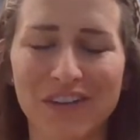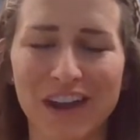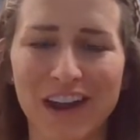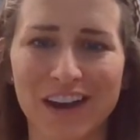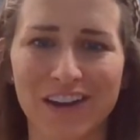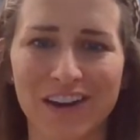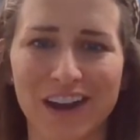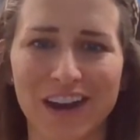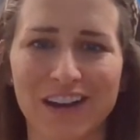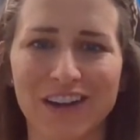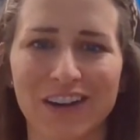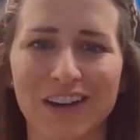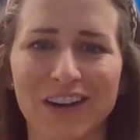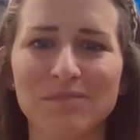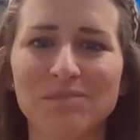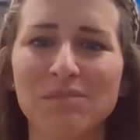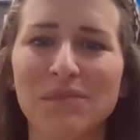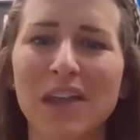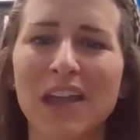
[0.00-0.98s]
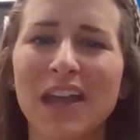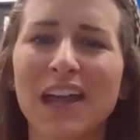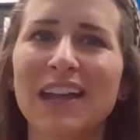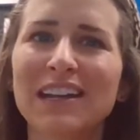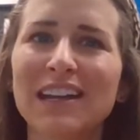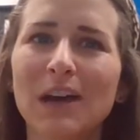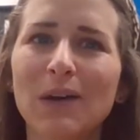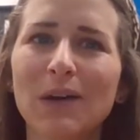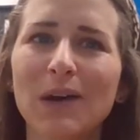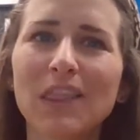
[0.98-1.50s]
Very good.
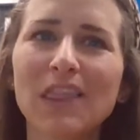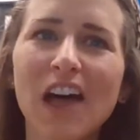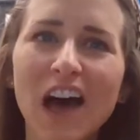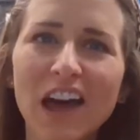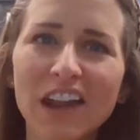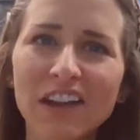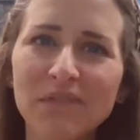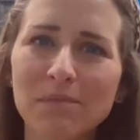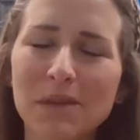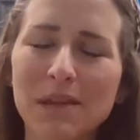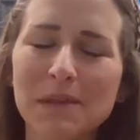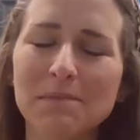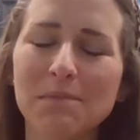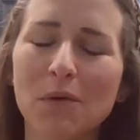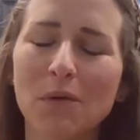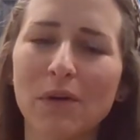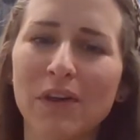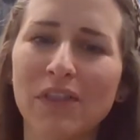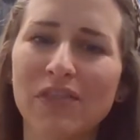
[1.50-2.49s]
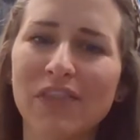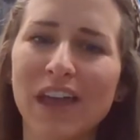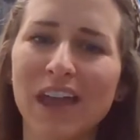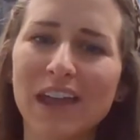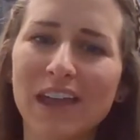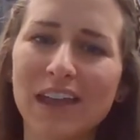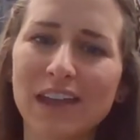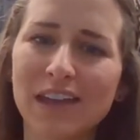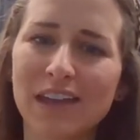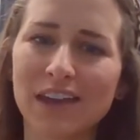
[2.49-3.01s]
Now, a lot of people, when
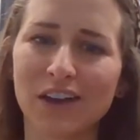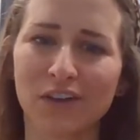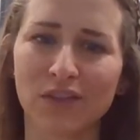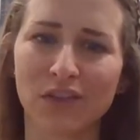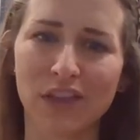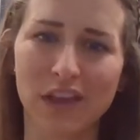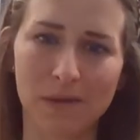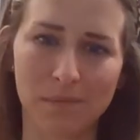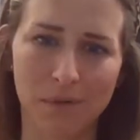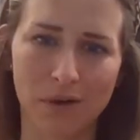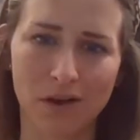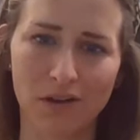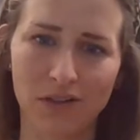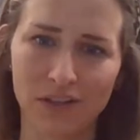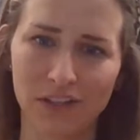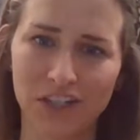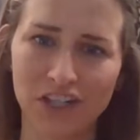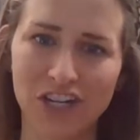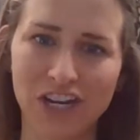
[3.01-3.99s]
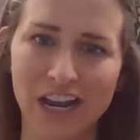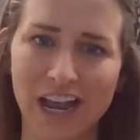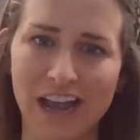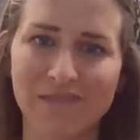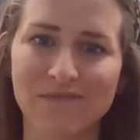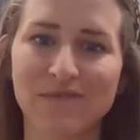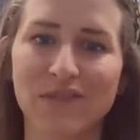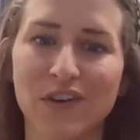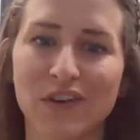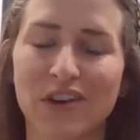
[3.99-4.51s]
they hear the apology
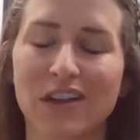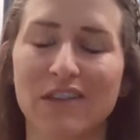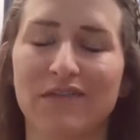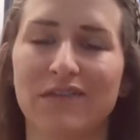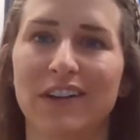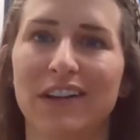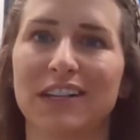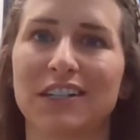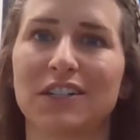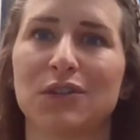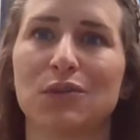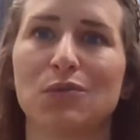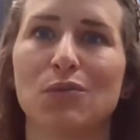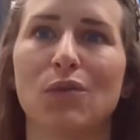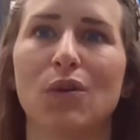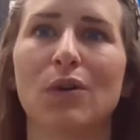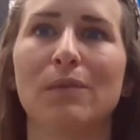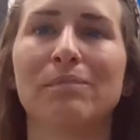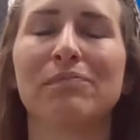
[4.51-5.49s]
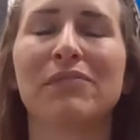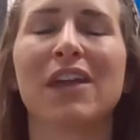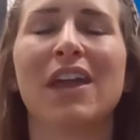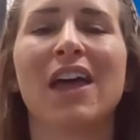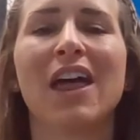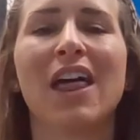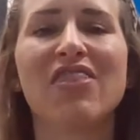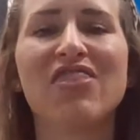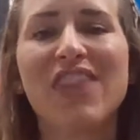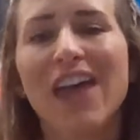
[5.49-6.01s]
and forgiveness tool,
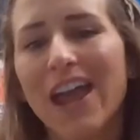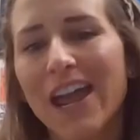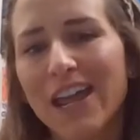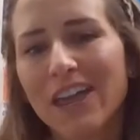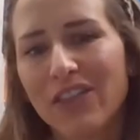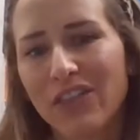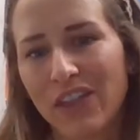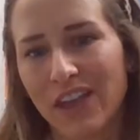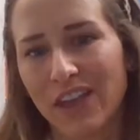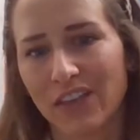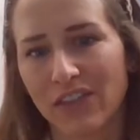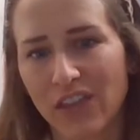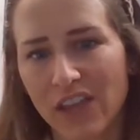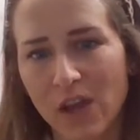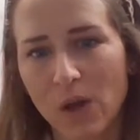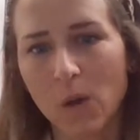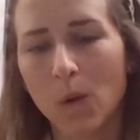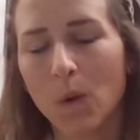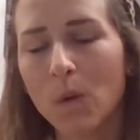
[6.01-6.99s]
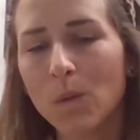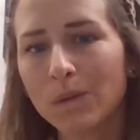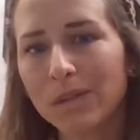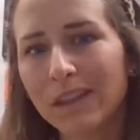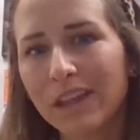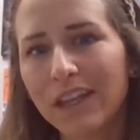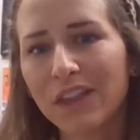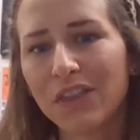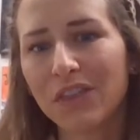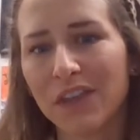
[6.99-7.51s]
they think the
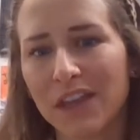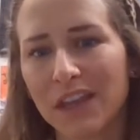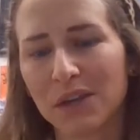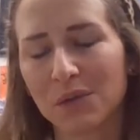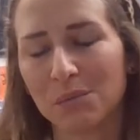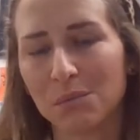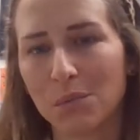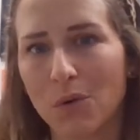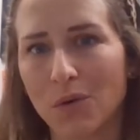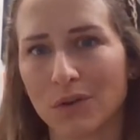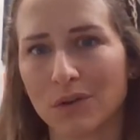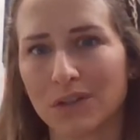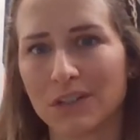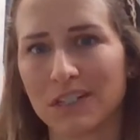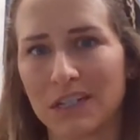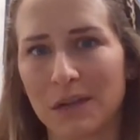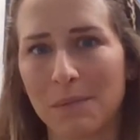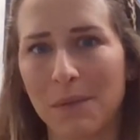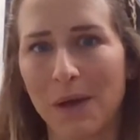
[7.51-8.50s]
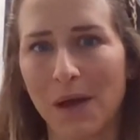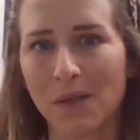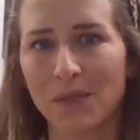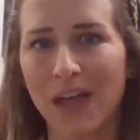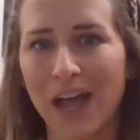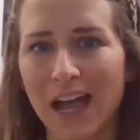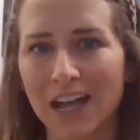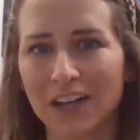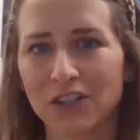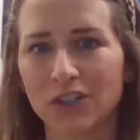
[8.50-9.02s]
only thing important about
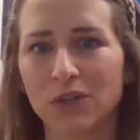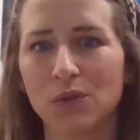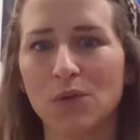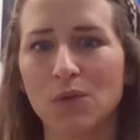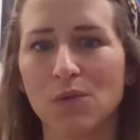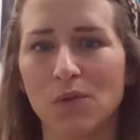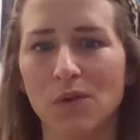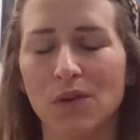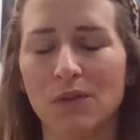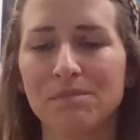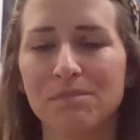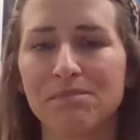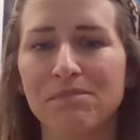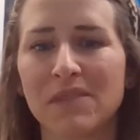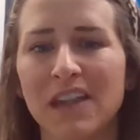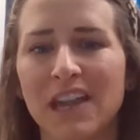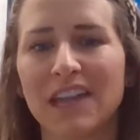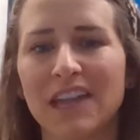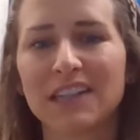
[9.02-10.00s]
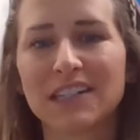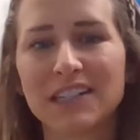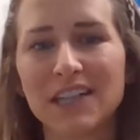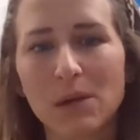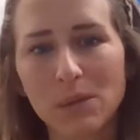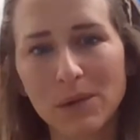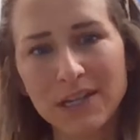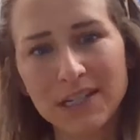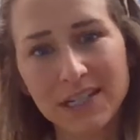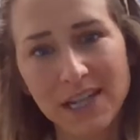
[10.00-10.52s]
that tool is
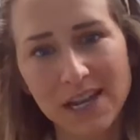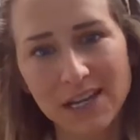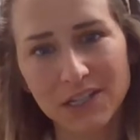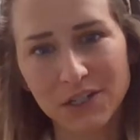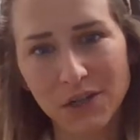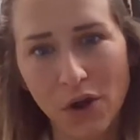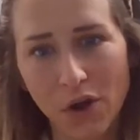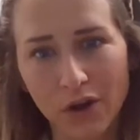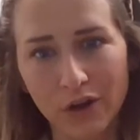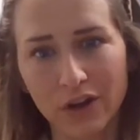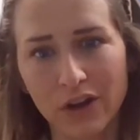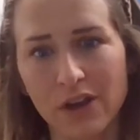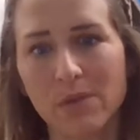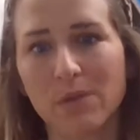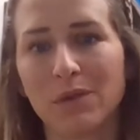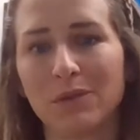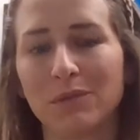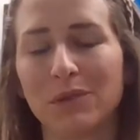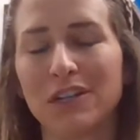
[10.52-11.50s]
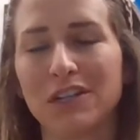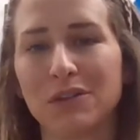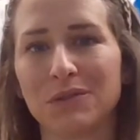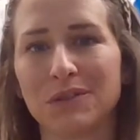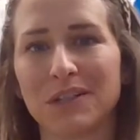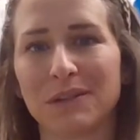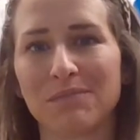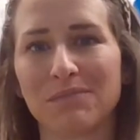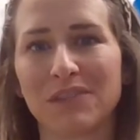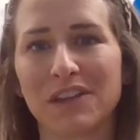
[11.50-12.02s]
that we say sorry when we do
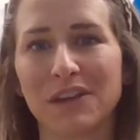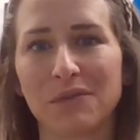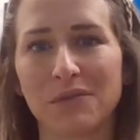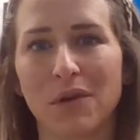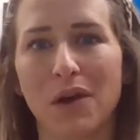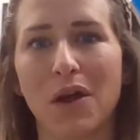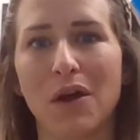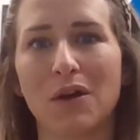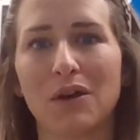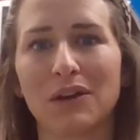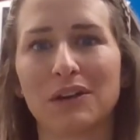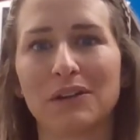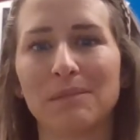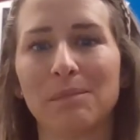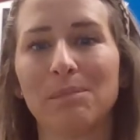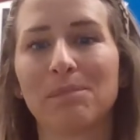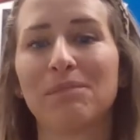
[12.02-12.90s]
something wrong.